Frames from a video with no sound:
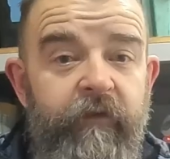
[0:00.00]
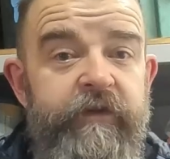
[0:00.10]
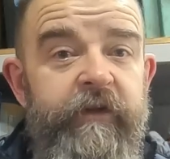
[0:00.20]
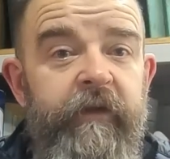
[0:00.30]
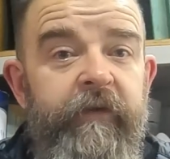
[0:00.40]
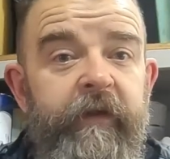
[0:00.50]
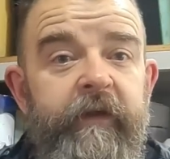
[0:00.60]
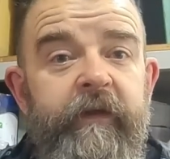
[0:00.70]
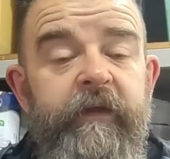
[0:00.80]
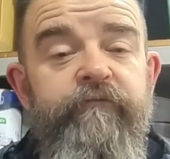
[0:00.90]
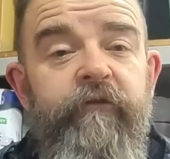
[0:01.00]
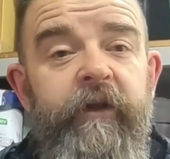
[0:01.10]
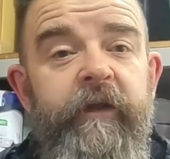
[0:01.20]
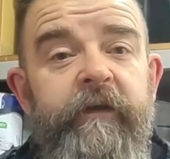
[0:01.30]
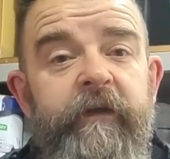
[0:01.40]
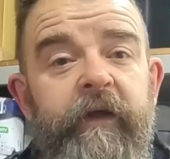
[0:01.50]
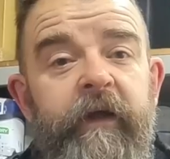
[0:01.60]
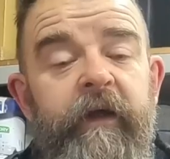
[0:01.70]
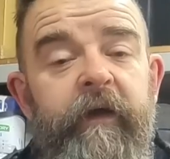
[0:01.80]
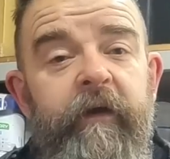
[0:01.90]
This little thing is running
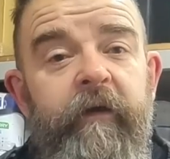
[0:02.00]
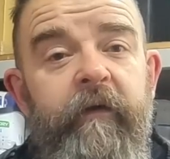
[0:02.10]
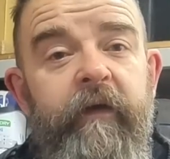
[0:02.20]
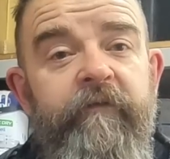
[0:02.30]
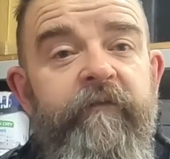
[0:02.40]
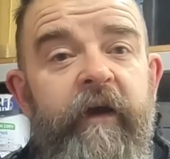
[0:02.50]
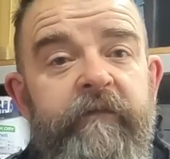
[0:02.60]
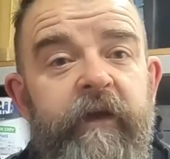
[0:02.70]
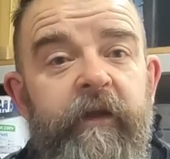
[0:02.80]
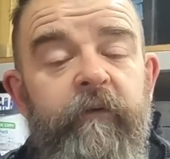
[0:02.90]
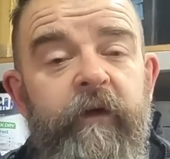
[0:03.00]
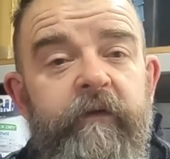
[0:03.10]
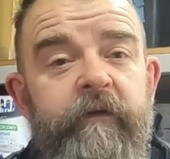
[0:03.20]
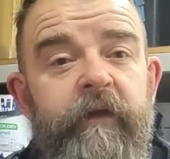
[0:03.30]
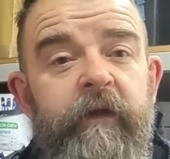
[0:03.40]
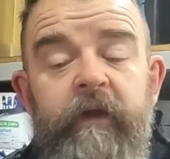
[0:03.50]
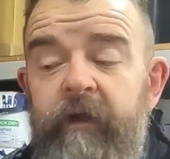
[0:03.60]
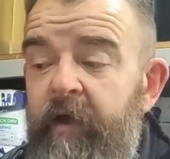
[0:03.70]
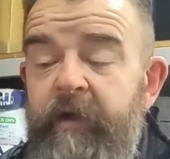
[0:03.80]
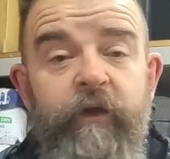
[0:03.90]
at 5 kilowatt
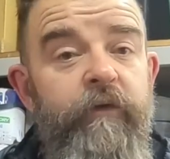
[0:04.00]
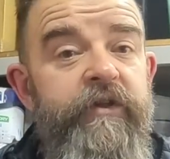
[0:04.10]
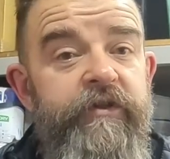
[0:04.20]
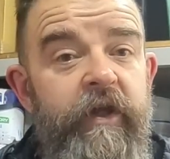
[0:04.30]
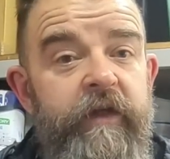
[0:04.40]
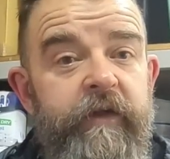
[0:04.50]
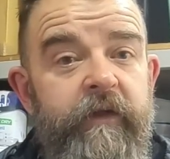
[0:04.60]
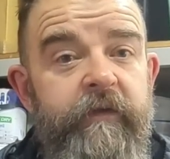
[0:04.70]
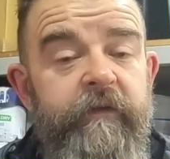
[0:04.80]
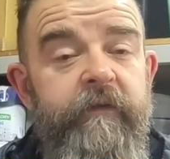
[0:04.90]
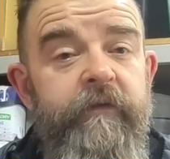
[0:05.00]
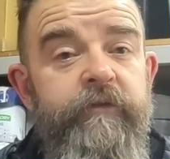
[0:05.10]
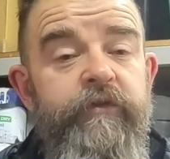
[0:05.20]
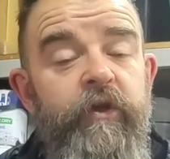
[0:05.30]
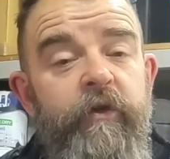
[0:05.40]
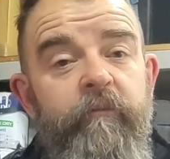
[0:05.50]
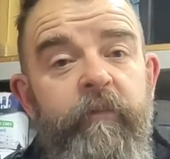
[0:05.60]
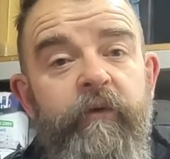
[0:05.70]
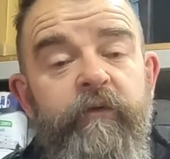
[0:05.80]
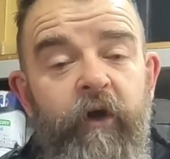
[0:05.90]
and it uses diesel. So you can
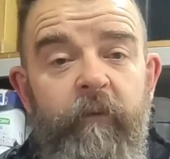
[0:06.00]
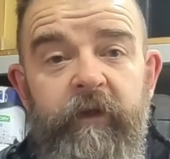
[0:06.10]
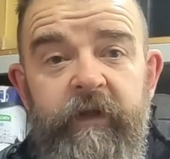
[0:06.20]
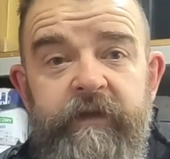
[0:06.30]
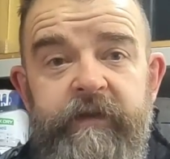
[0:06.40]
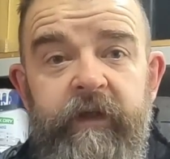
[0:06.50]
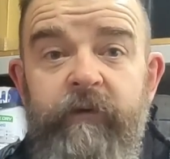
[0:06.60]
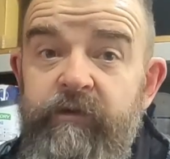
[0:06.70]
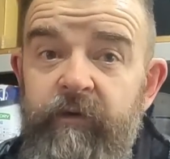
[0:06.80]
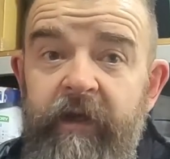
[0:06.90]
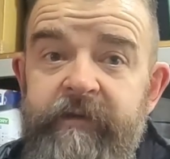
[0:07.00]
put normal diesel in it, which is quite